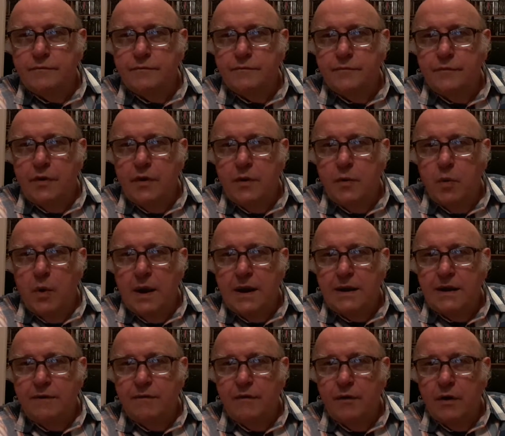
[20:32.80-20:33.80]
Very
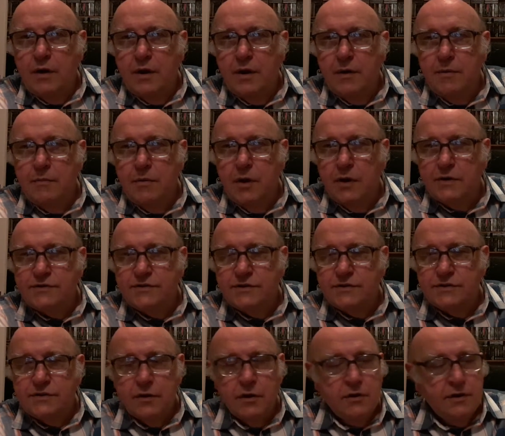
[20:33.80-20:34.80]
weighty volume, lots of
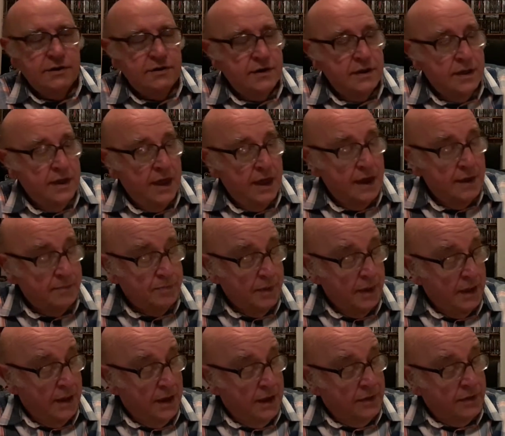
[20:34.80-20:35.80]
stories in there.
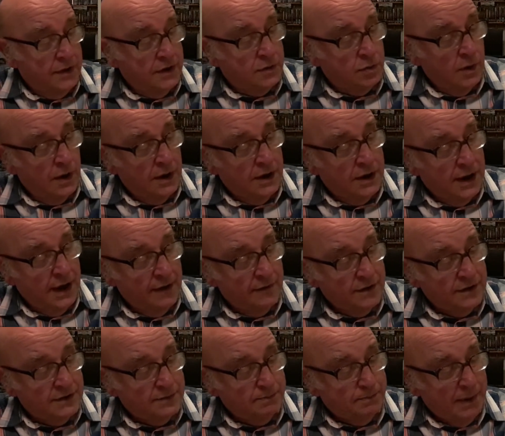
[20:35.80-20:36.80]
This one
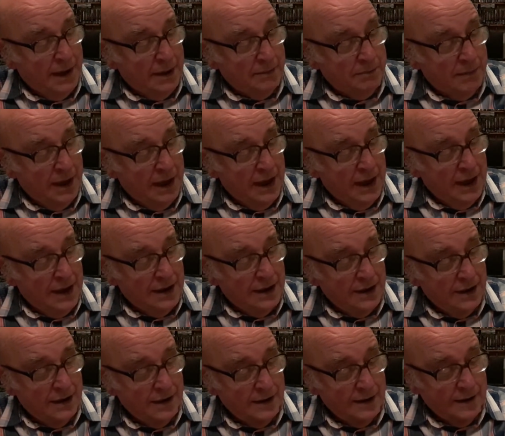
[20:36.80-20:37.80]
covers Batman